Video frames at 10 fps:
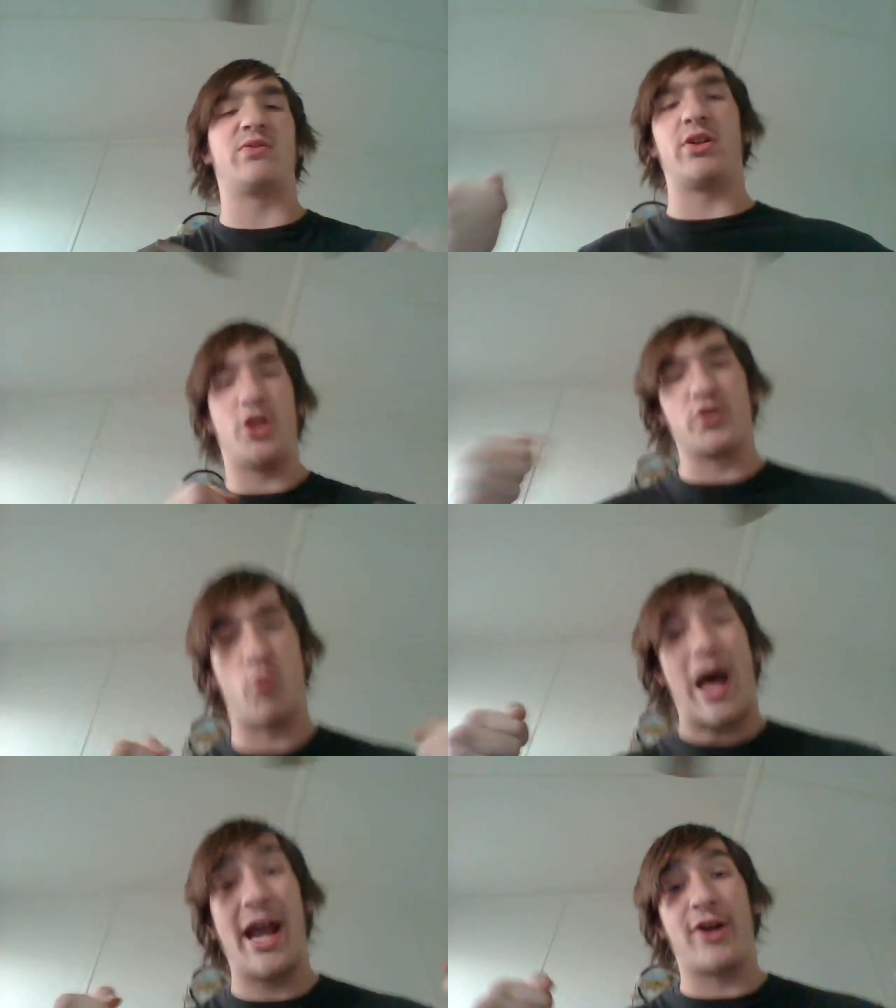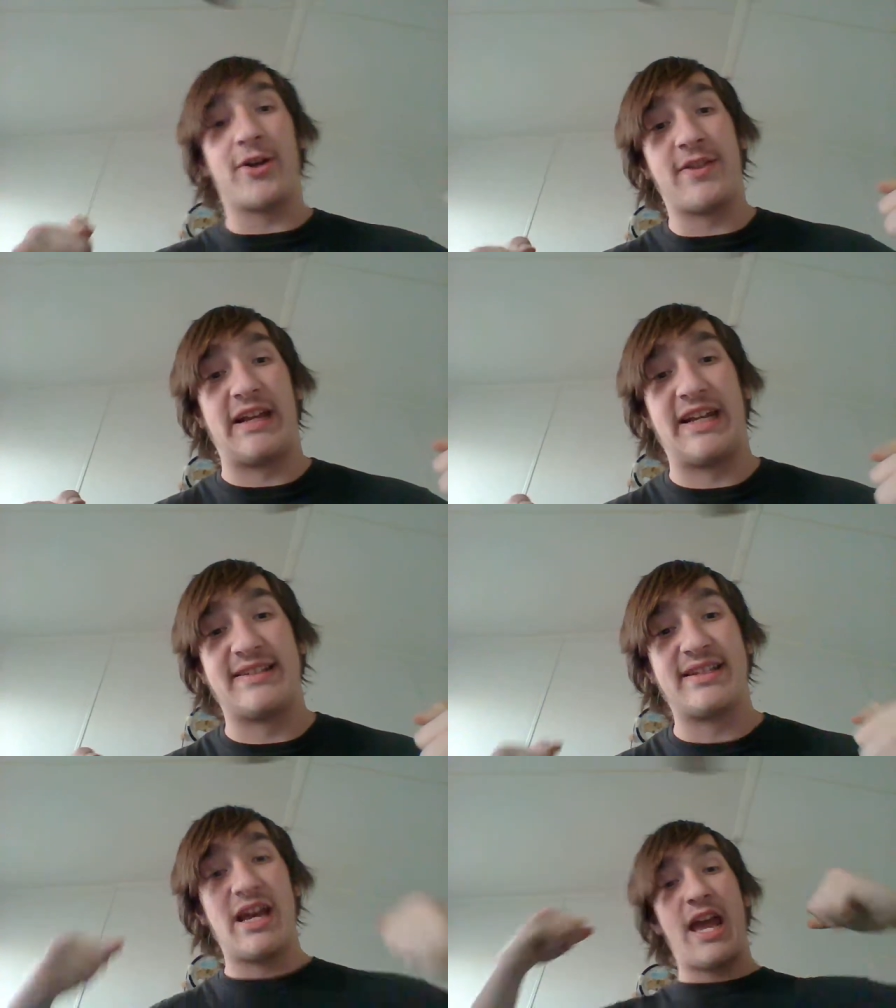one of those wire
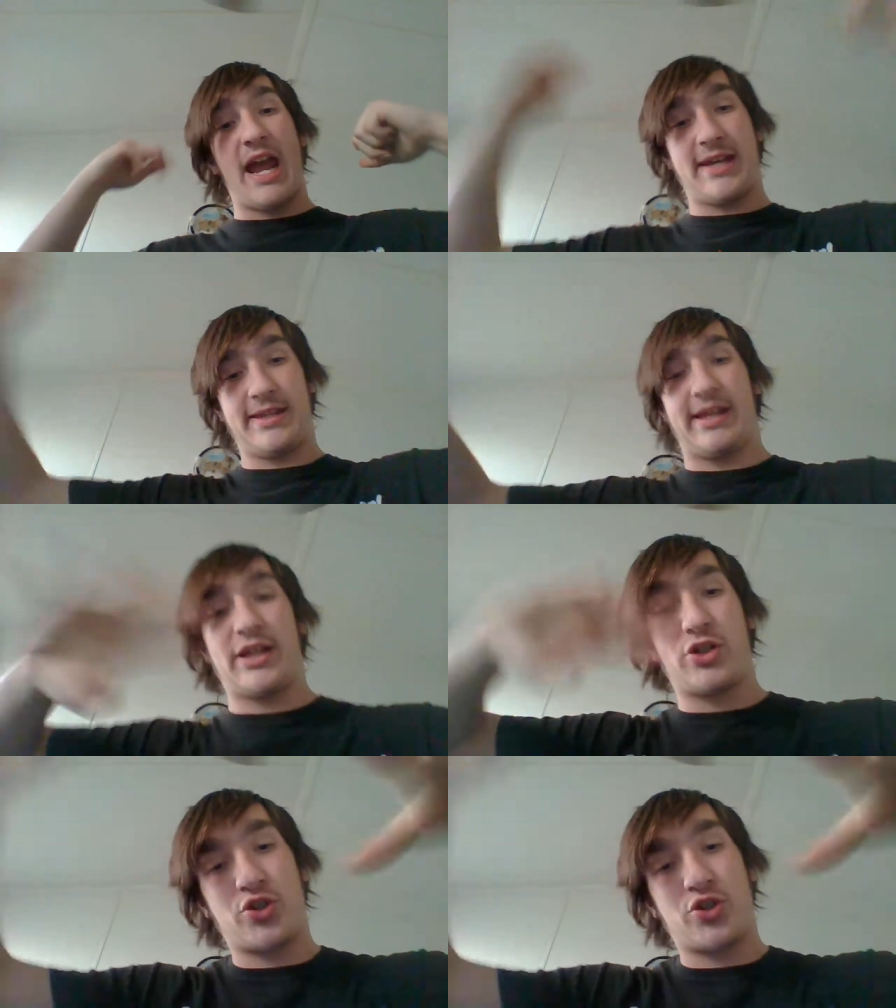thingies and, like,